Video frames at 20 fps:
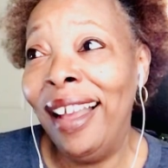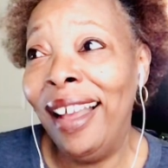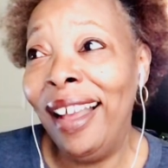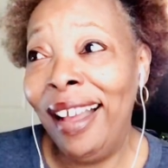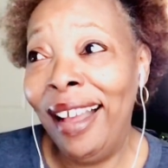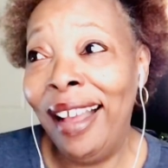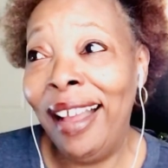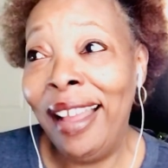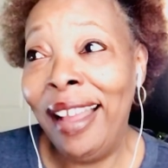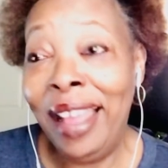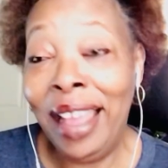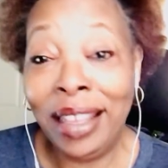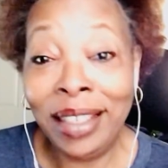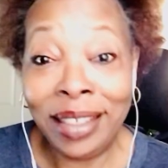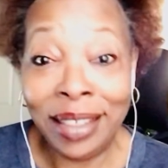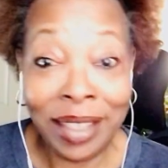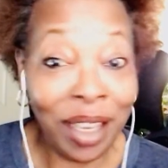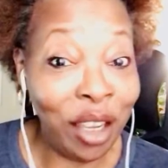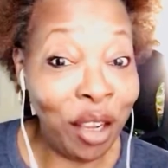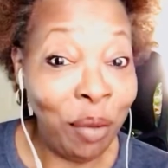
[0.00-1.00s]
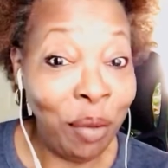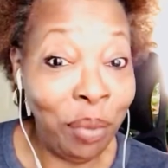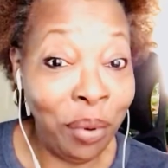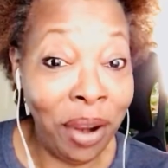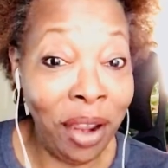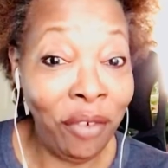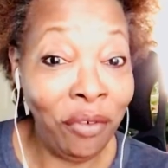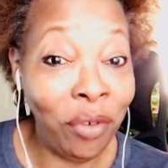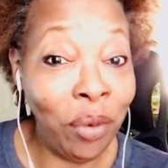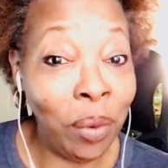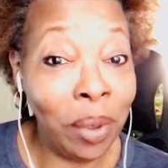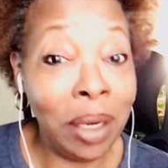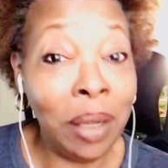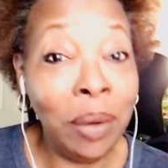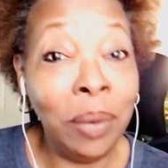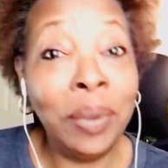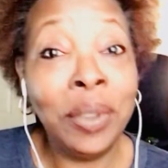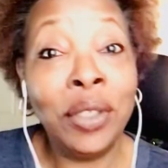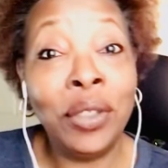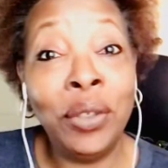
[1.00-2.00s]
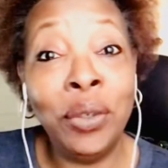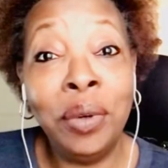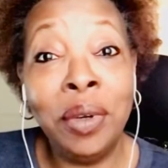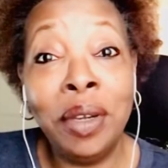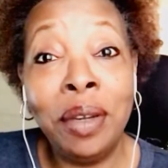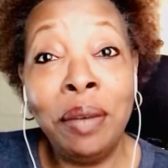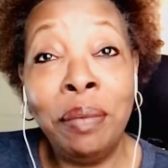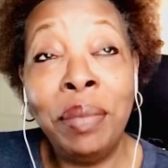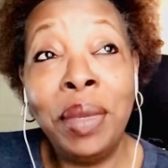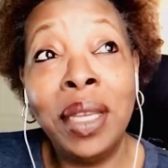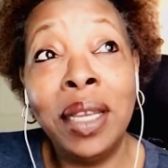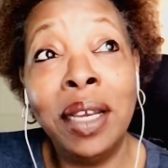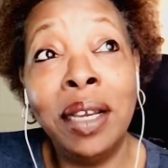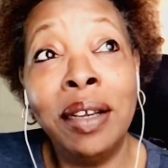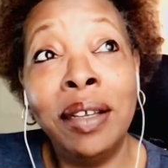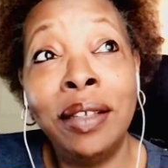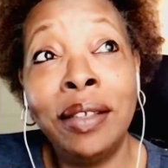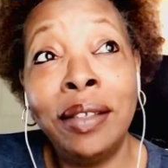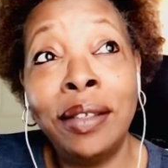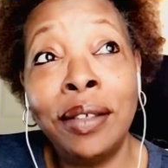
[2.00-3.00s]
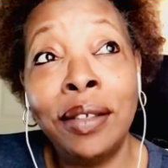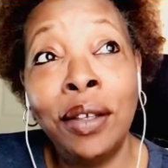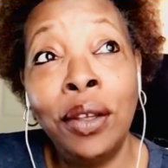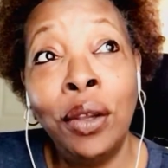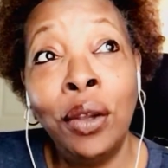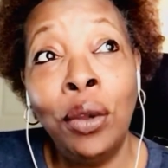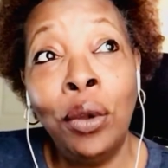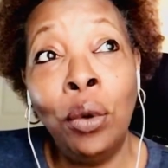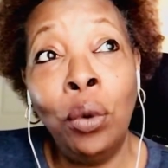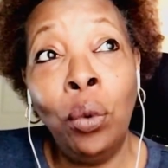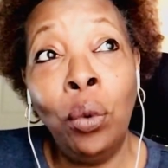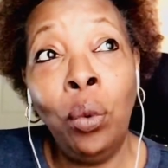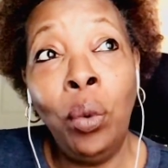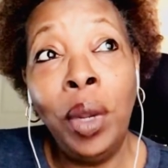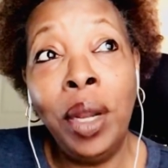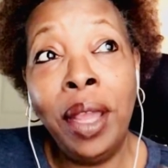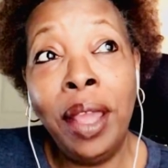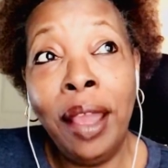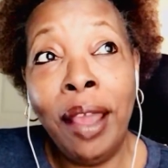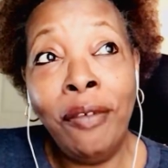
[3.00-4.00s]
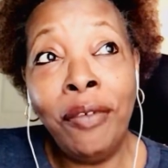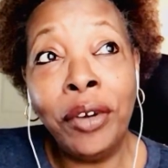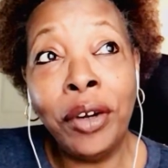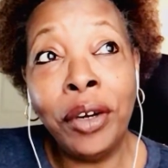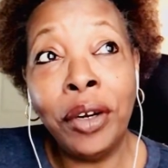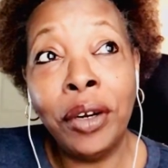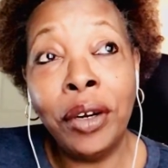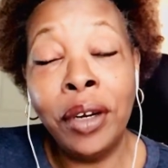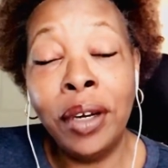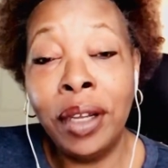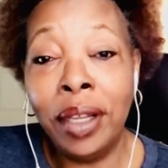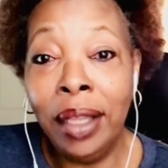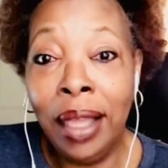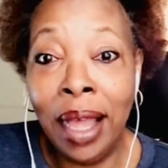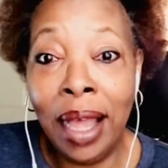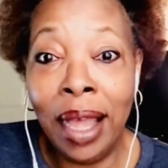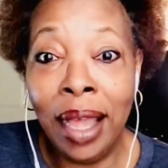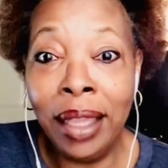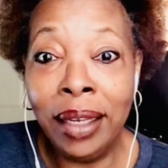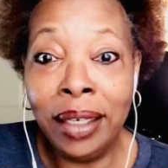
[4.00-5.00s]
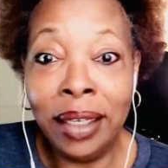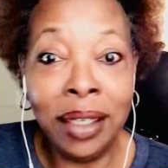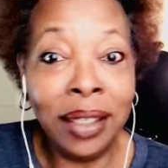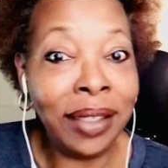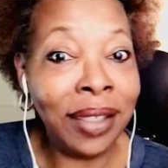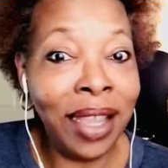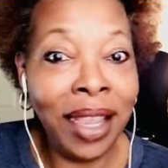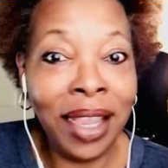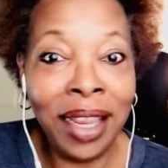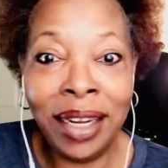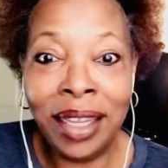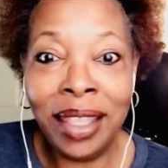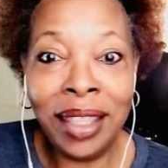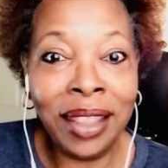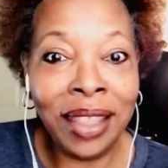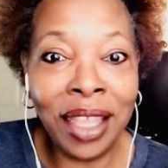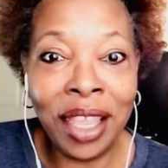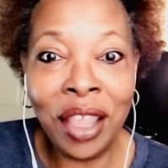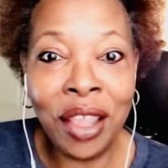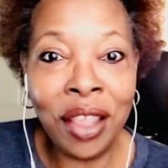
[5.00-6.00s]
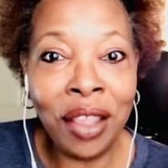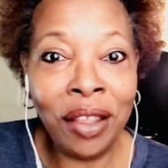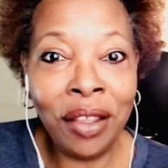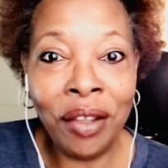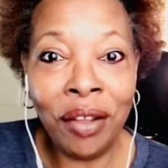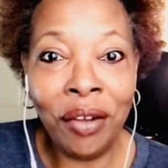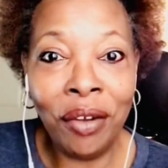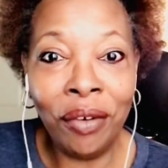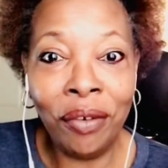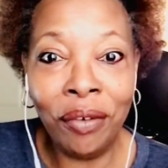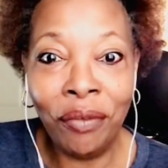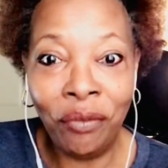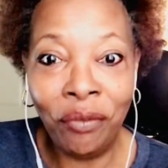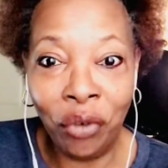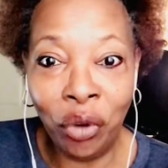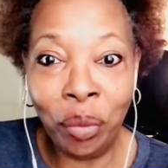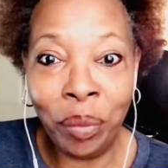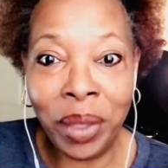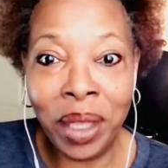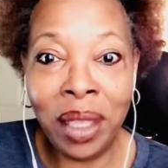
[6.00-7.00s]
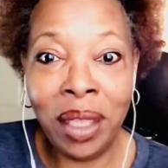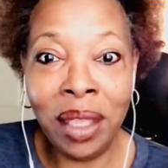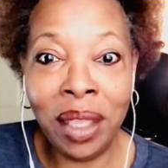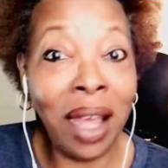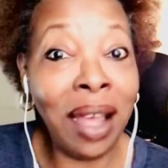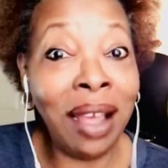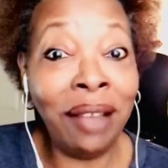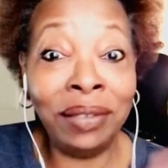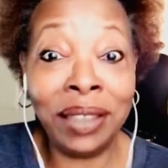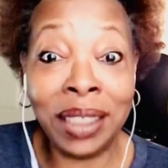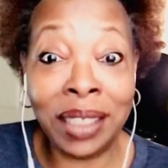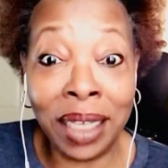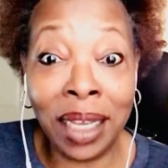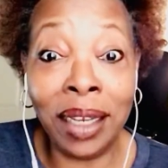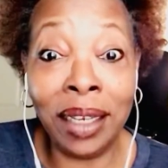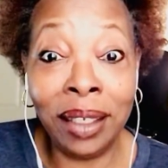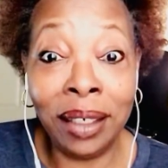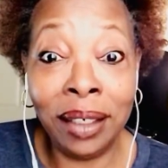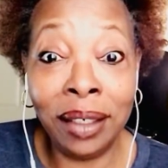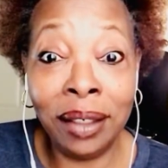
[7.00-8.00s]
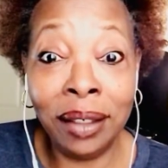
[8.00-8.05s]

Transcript: I had to take a break from what I was doing because whenever God does anything for me, I have to tell it.